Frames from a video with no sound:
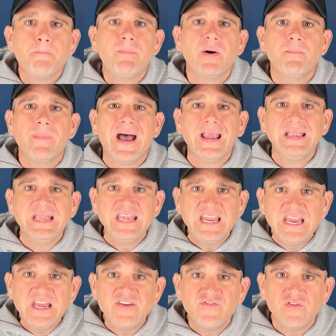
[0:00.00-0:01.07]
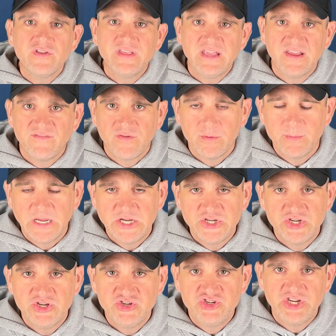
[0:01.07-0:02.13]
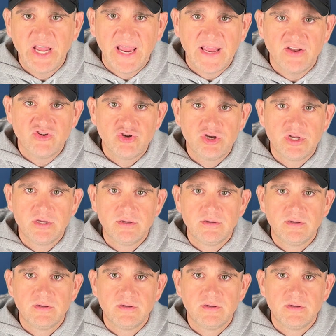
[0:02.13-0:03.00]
But my need for the information changed.